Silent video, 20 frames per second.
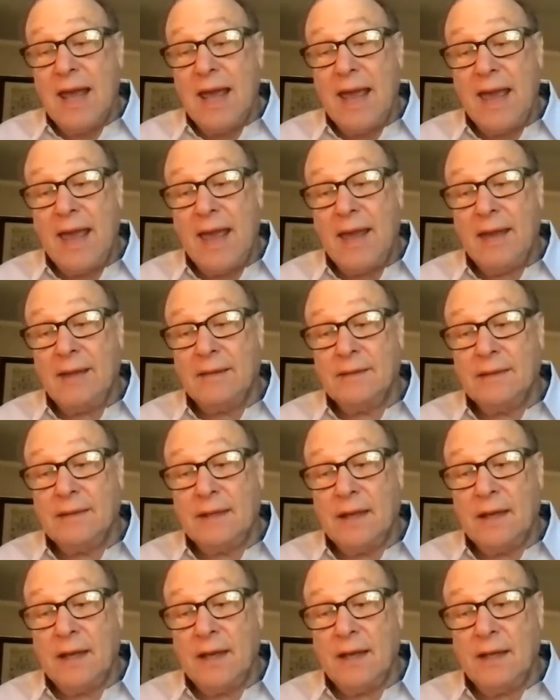And
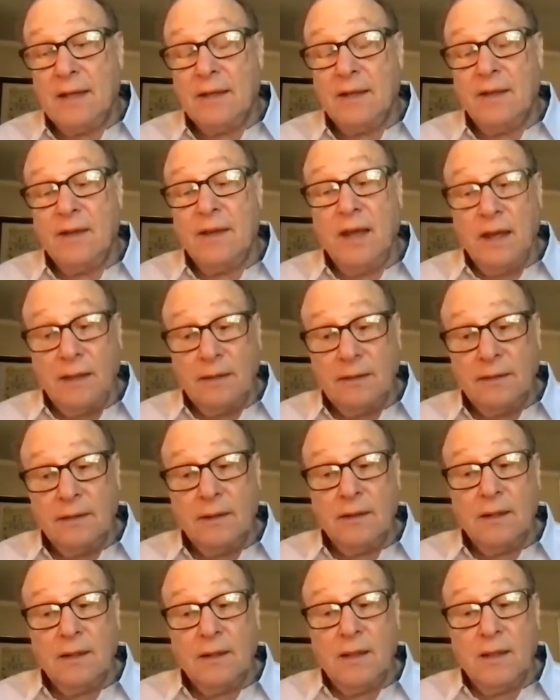
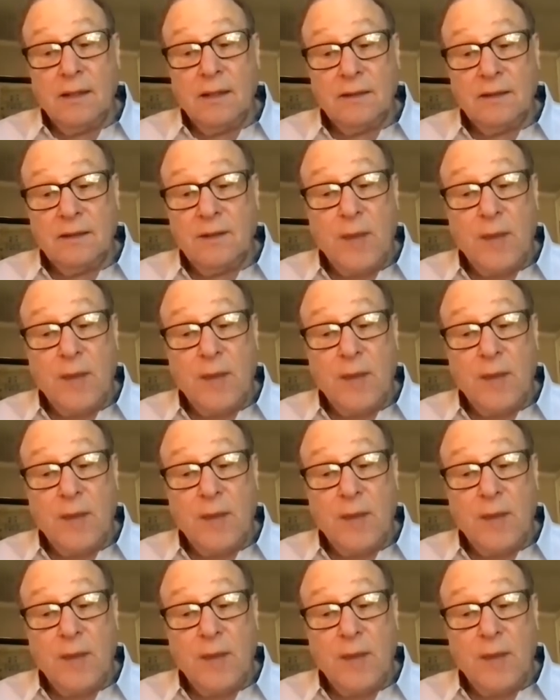then, to